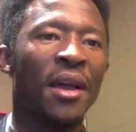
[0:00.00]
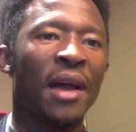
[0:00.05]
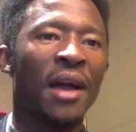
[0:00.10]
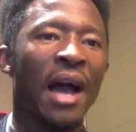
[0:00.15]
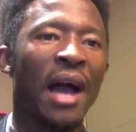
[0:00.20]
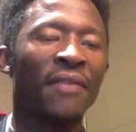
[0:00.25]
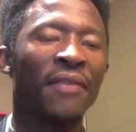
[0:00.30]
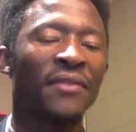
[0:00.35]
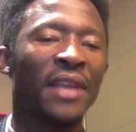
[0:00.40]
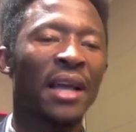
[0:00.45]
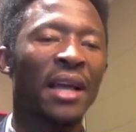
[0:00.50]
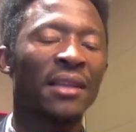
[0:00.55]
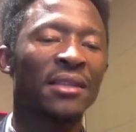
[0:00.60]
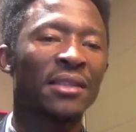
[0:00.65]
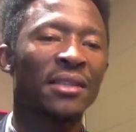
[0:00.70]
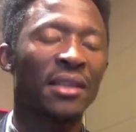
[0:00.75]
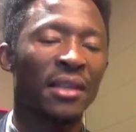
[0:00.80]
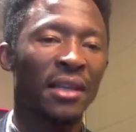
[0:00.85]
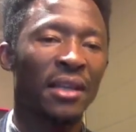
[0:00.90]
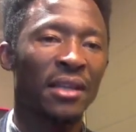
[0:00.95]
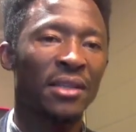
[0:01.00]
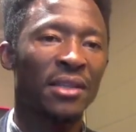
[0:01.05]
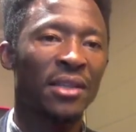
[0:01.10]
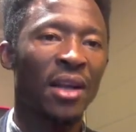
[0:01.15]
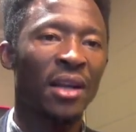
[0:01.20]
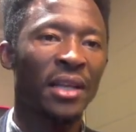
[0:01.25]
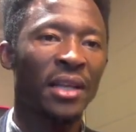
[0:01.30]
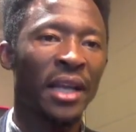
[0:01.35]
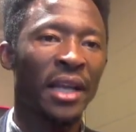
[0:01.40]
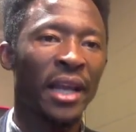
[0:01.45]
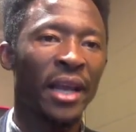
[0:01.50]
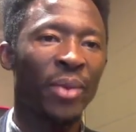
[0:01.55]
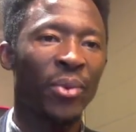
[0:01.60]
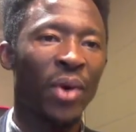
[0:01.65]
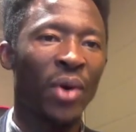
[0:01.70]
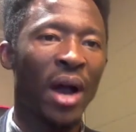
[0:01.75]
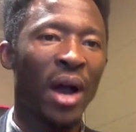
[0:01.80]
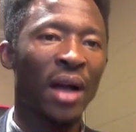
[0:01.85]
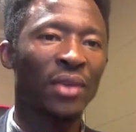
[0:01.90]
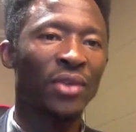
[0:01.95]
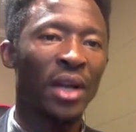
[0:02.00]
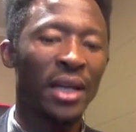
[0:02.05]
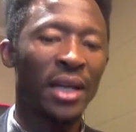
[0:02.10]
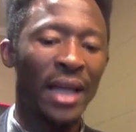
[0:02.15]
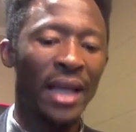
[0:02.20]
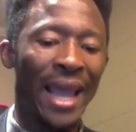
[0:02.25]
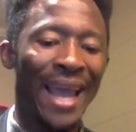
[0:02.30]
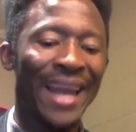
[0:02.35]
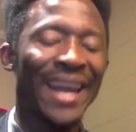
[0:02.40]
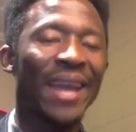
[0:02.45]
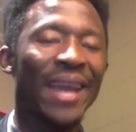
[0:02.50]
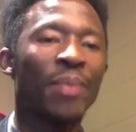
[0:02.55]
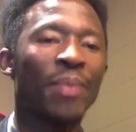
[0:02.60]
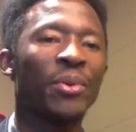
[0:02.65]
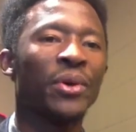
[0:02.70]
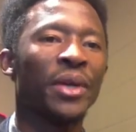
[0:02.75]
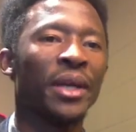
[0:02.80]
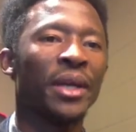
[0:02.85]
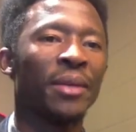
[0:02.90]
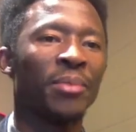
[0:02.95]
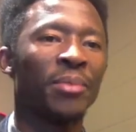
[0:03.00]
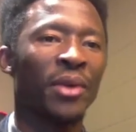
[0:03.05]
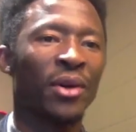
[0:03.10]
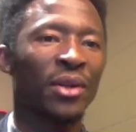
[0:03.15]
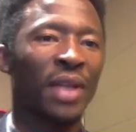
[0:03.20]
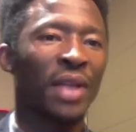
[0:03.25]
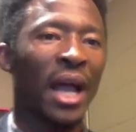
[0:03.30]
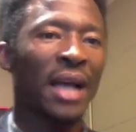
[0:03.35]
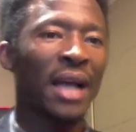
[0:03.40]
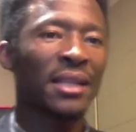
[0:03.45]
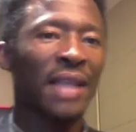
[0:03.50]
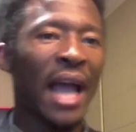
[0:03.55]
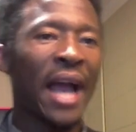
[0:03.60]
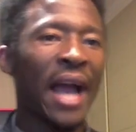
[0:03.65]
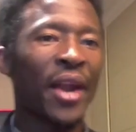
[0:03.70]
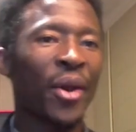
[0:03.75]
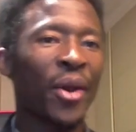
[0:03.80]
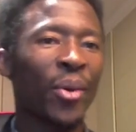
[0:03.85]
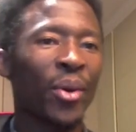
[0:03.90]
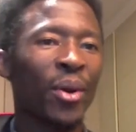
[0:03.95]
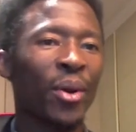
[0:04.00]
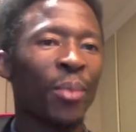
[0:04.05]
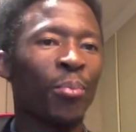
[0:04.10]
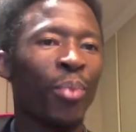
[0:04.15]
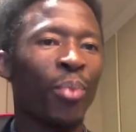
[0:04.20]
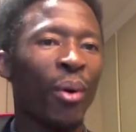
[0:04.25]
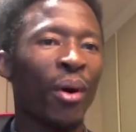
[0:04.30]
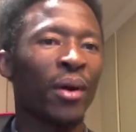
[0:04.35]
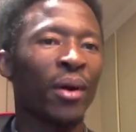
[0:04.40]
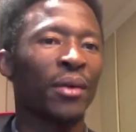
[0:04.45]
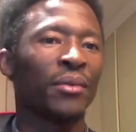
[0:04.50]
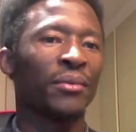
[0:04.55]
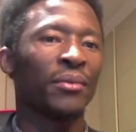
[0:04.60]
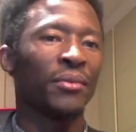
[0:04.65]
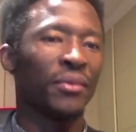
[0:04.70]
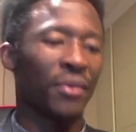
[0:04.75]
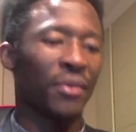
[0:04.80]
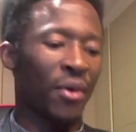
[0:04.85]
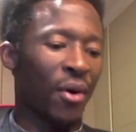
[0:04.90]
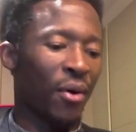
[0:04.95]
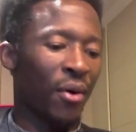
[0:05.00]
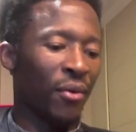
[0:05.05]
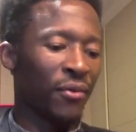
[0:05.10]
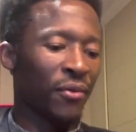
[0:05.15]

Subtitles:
After starting it, we'll actually enable it, because that's another part of,